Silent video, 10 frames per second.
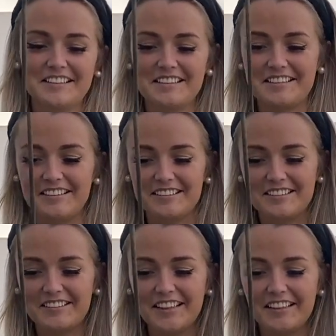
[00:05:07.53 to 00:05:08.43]

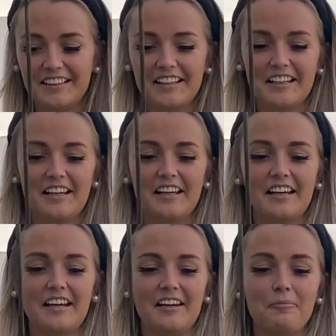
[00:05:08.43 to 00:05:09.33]
sunscreen,
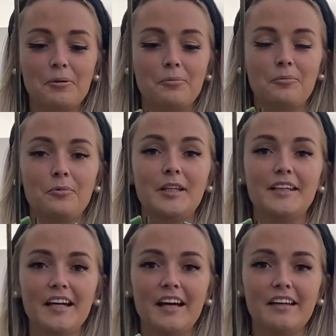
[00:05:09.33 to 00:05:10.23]
but we
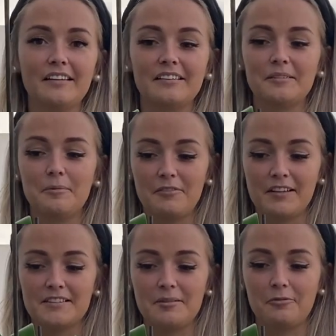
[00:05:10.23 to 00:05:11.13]
can
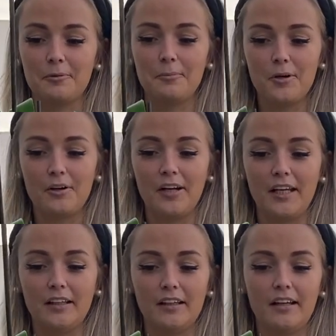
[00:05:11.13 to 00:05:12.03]
prevent them from burning